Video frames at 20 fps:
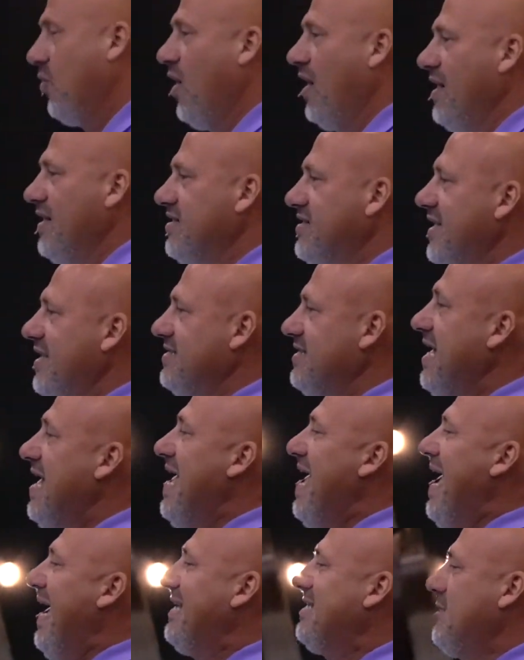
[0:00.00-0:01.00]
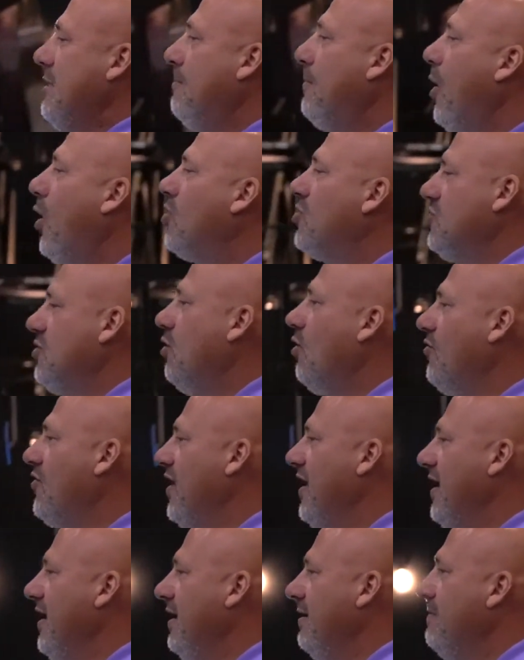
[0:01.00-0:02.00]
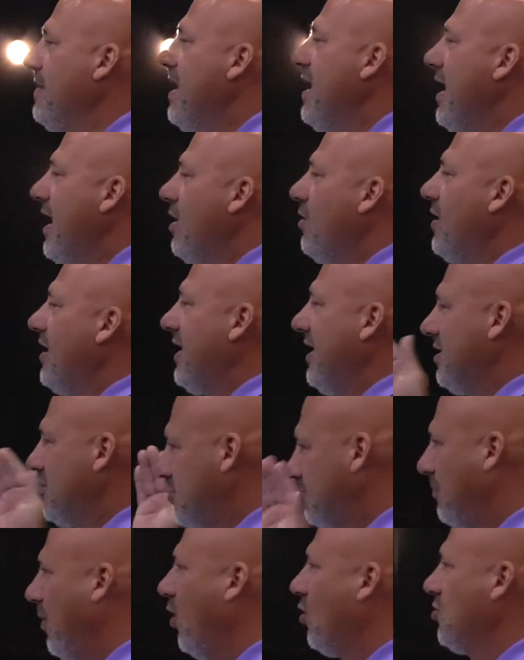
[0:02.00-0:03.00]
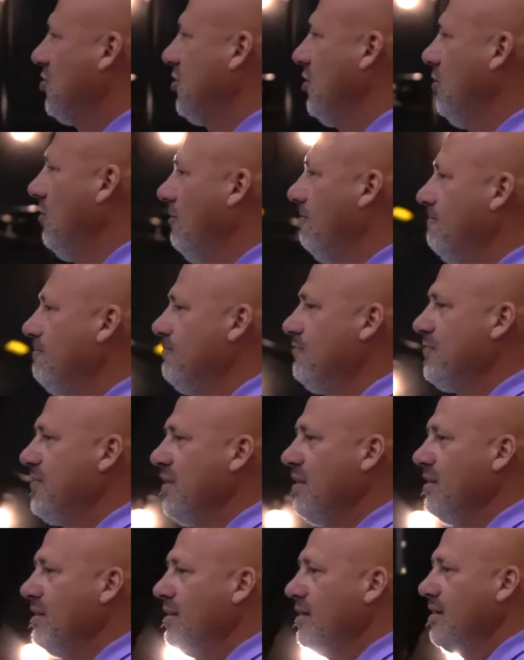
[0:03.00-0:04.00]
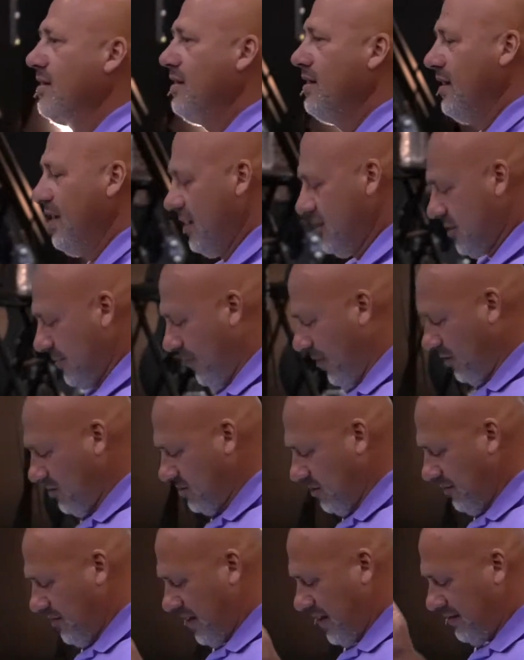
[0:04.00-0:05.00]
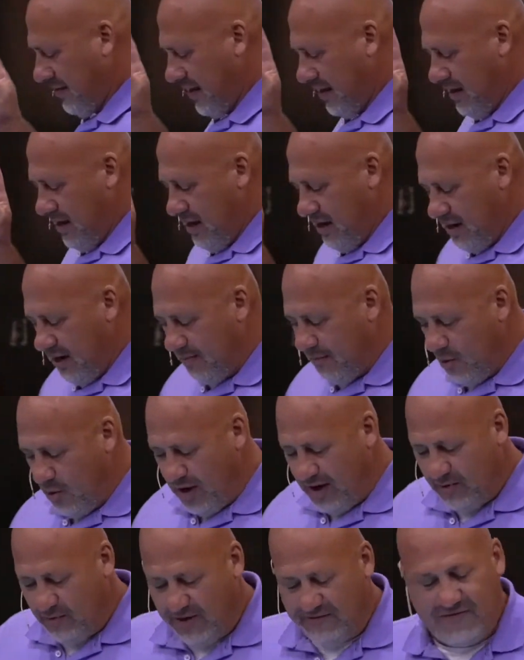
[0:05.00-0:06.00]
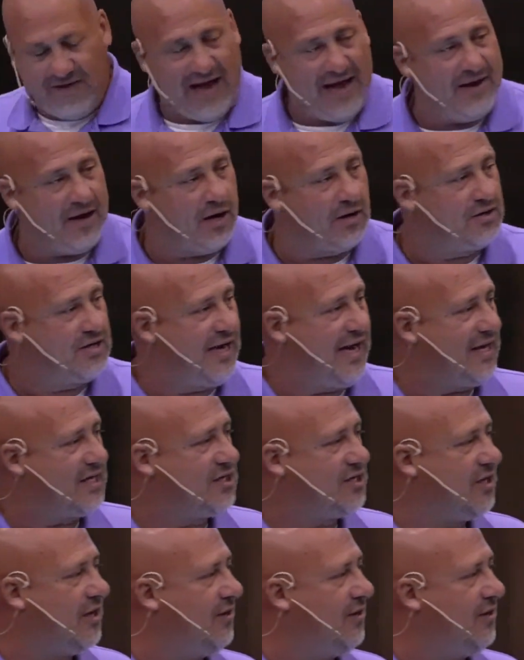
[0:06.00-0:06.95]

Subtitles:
one is this. It's a personal thing. Eric, it's personal. It's a personal thing that, number one, and we find our text